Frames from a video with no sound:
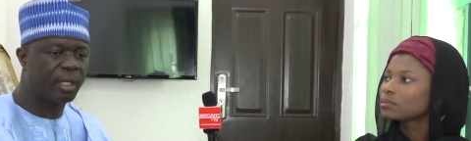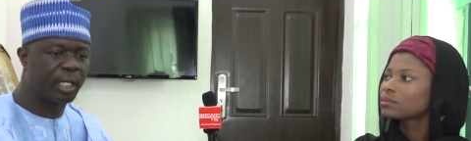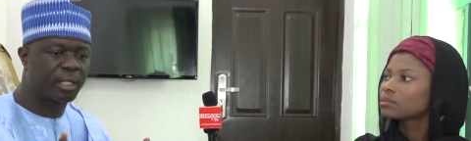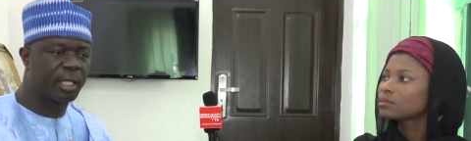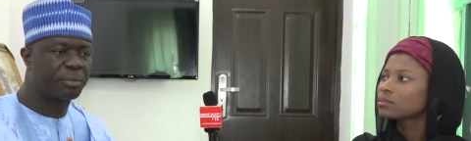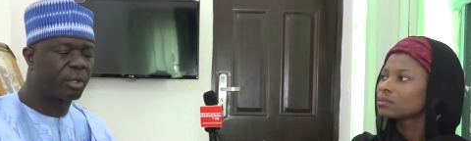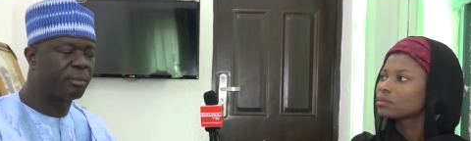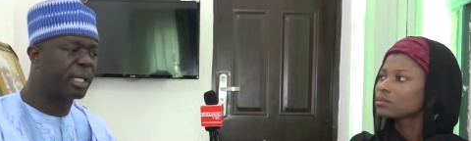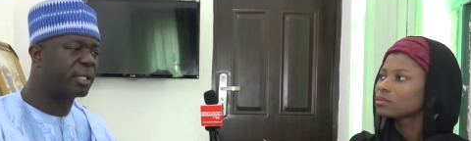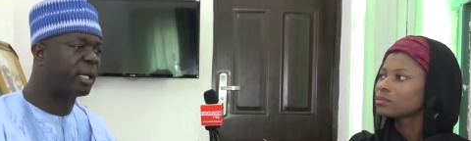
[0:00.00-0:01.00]
Speaker 1: except
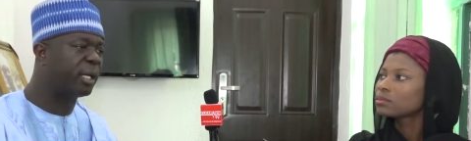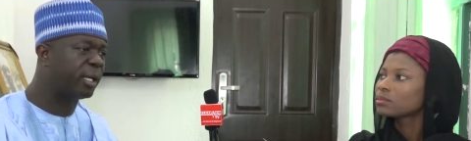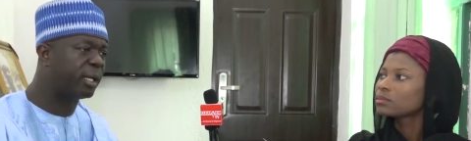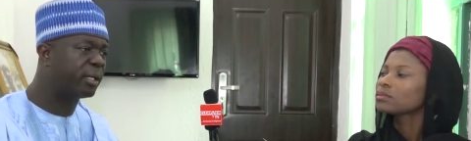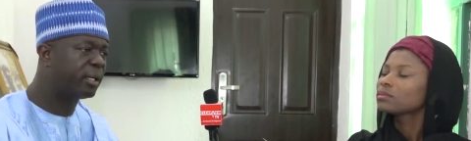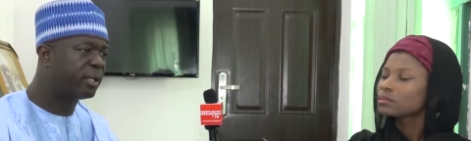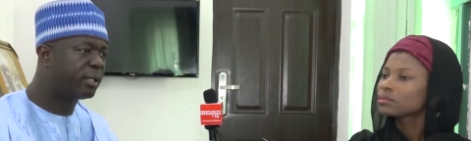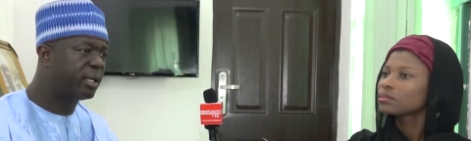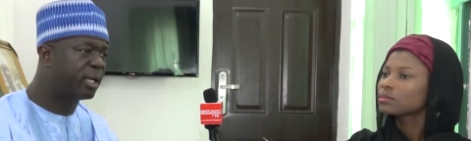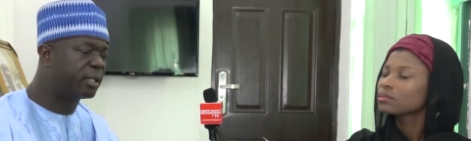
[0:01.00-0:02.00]
Almighty Allah,
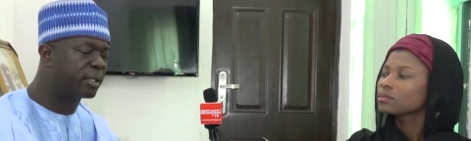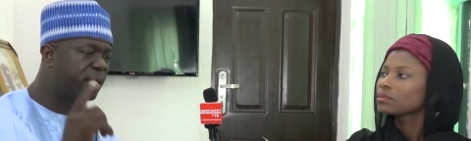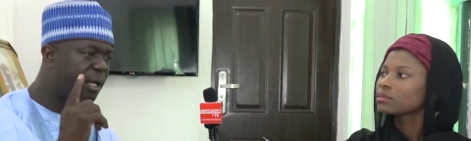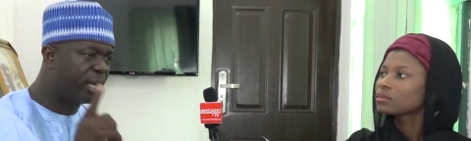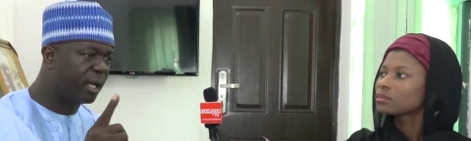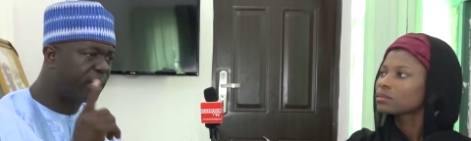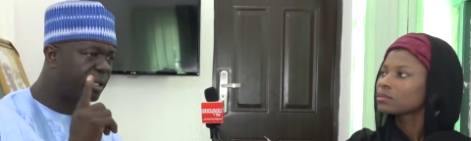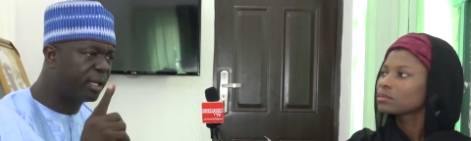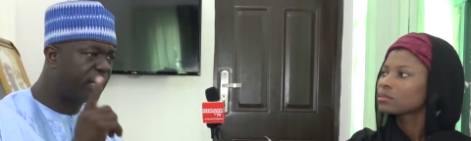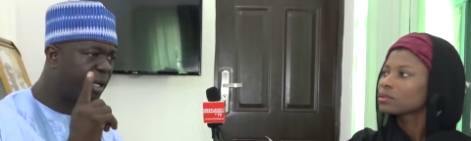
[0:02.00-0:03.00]
that is La
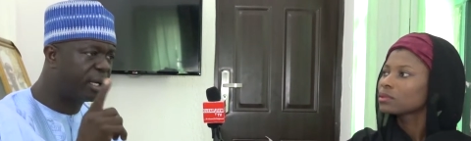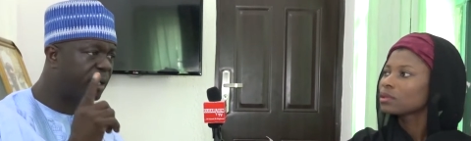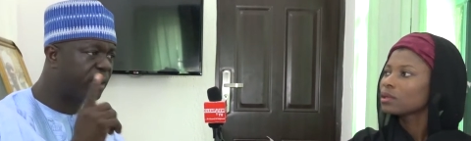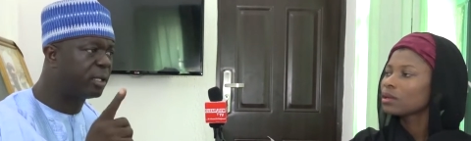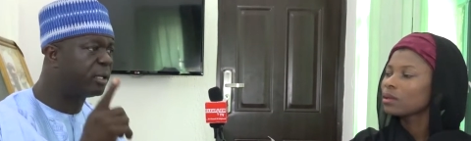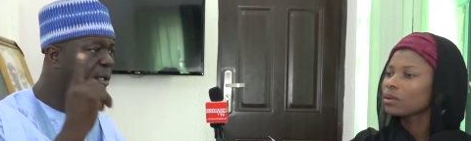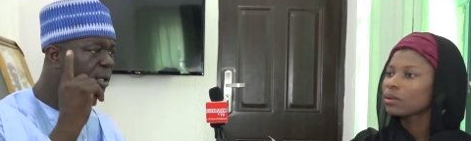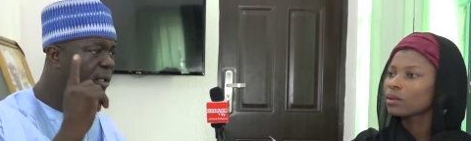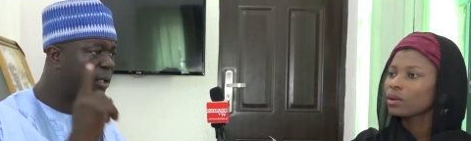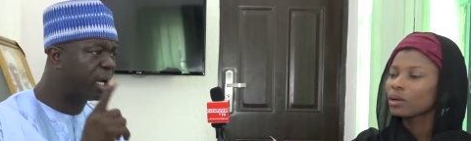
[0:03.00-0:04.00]
ilaha
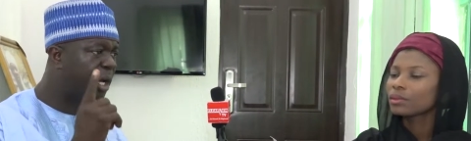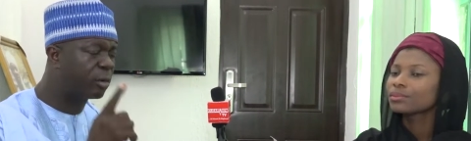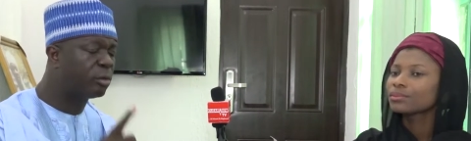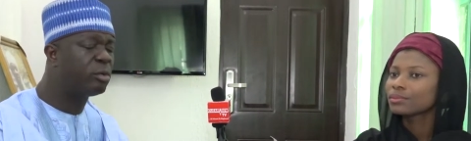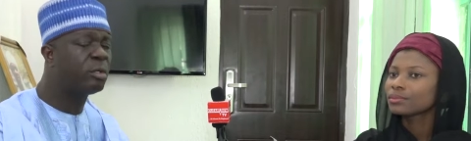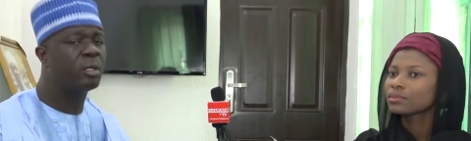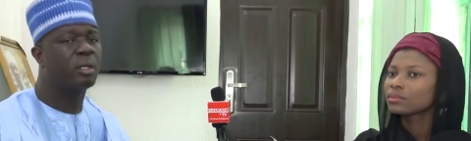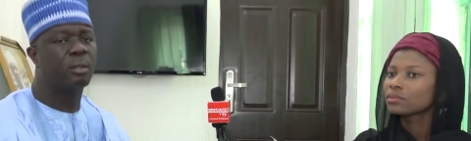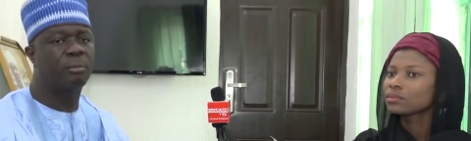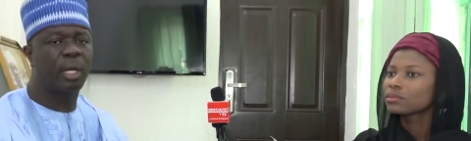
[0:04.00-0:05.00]
illallah
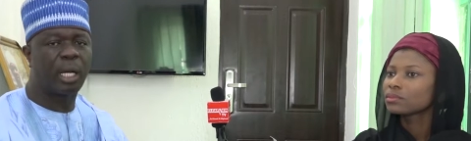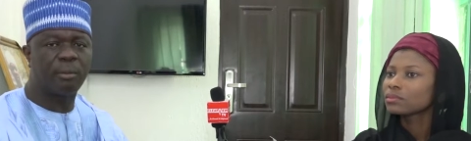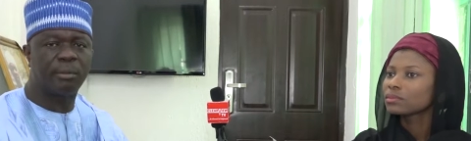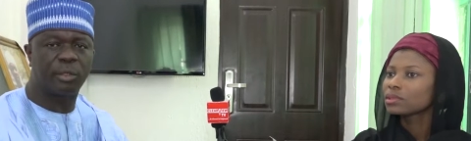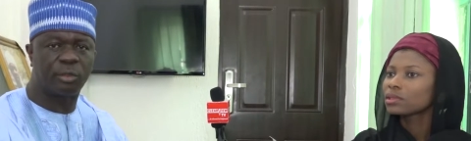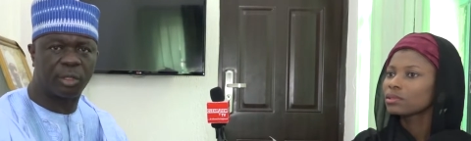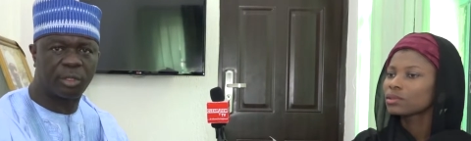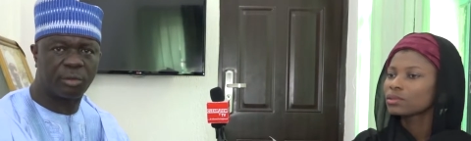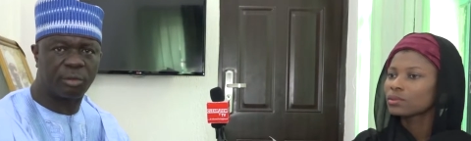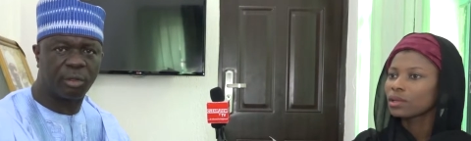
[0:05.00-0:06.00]
Muhammadur
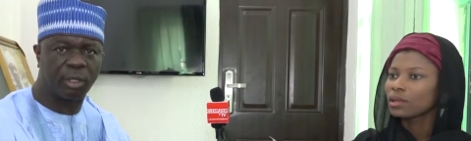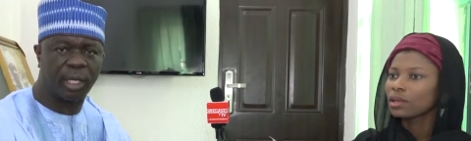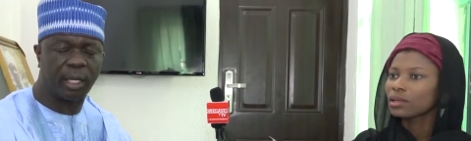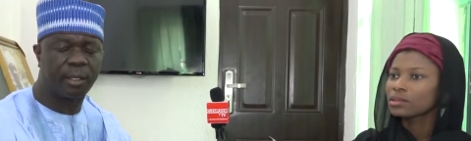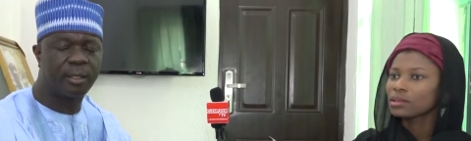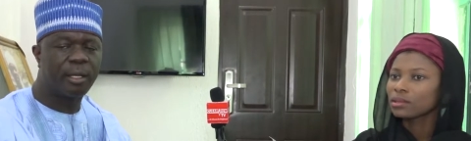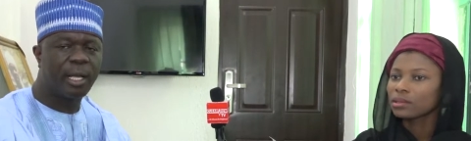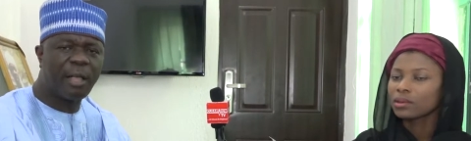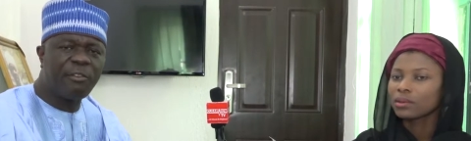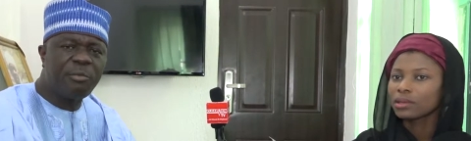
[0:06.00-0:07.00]
Rasulullah.
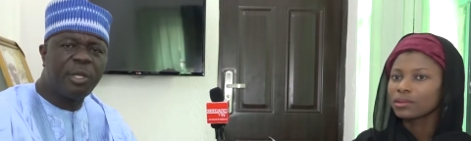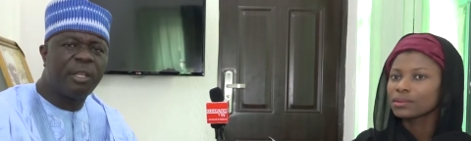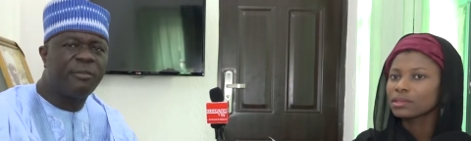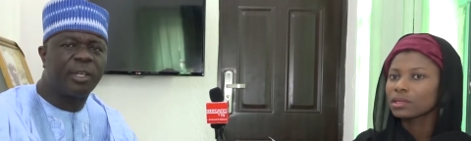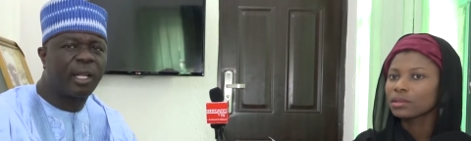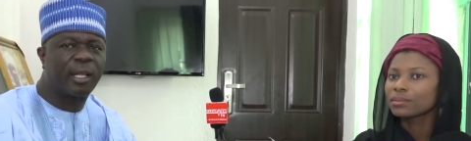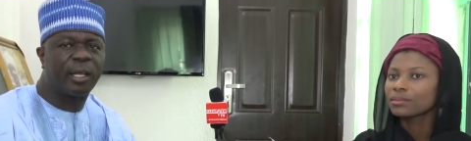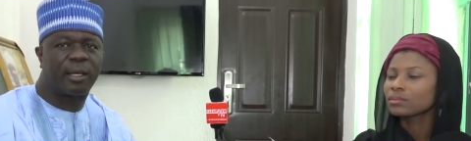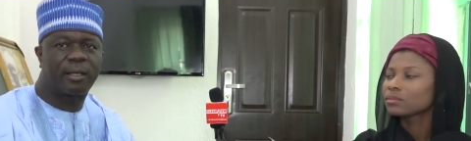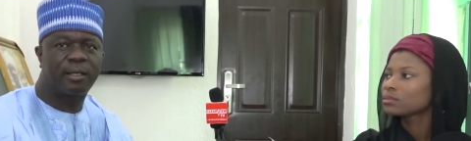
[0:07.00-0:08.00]
Having believed in
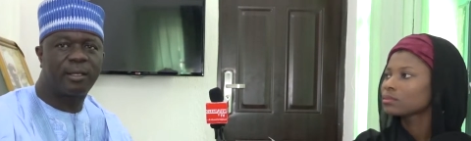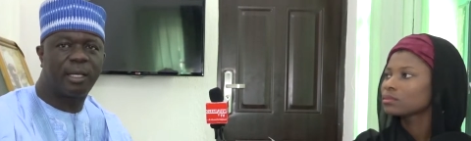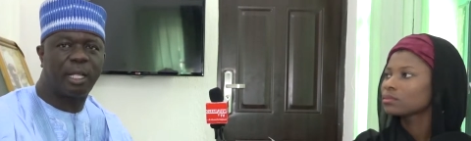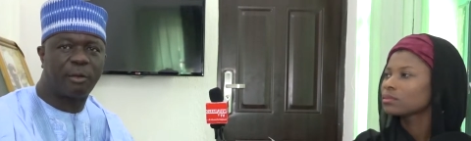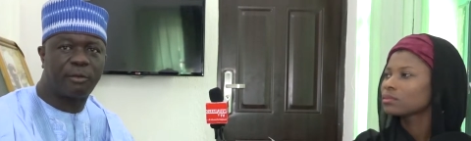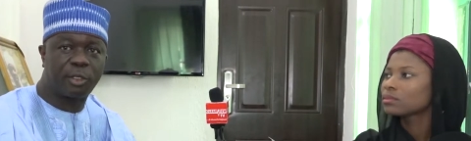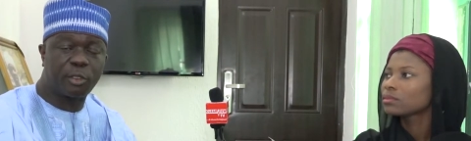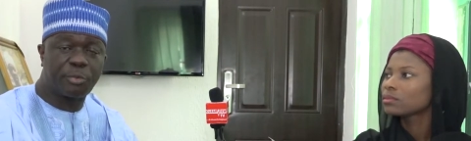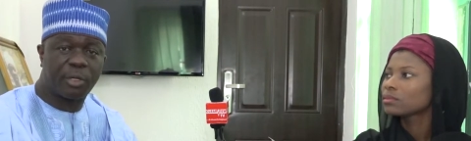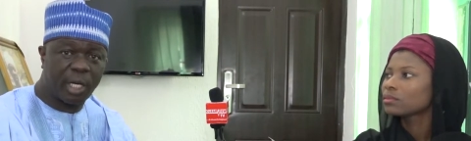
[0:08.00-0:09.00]
Allah, that you have
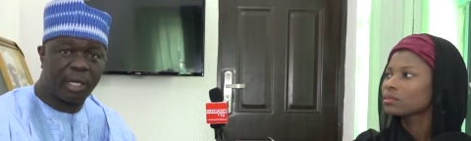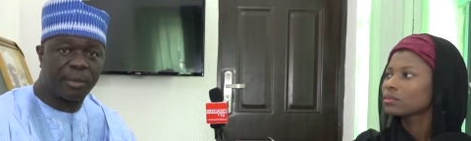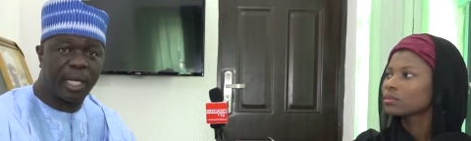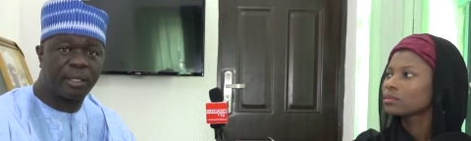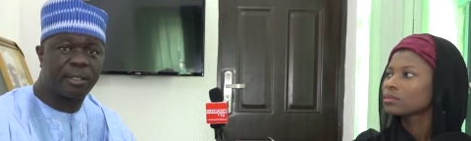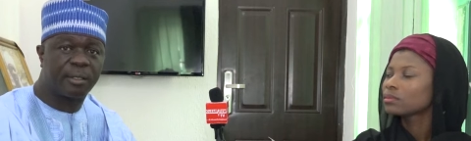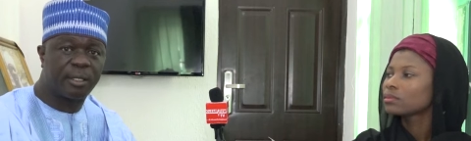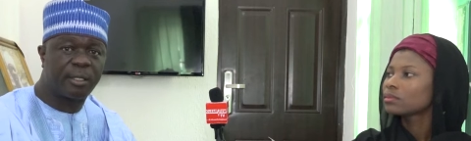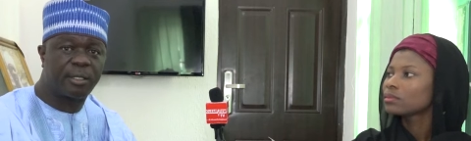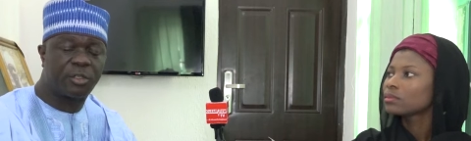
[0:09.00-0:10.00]
already proclaimed that
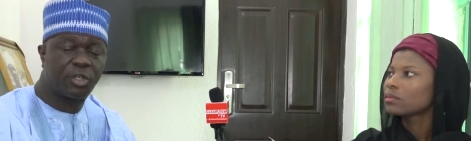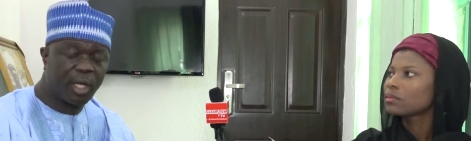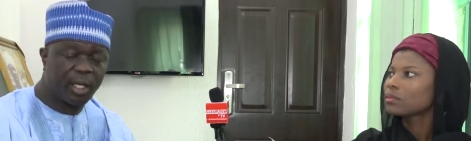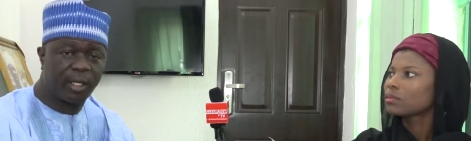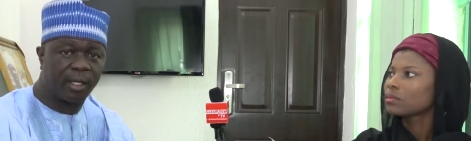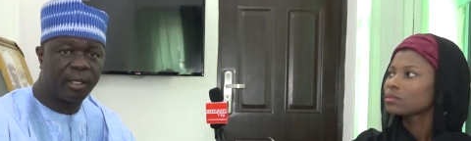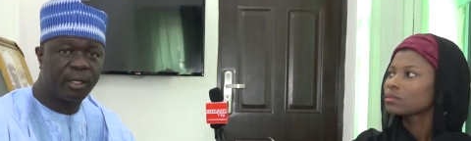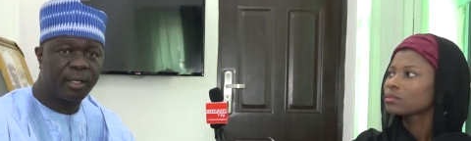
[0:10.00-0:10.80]
this is the Shahada,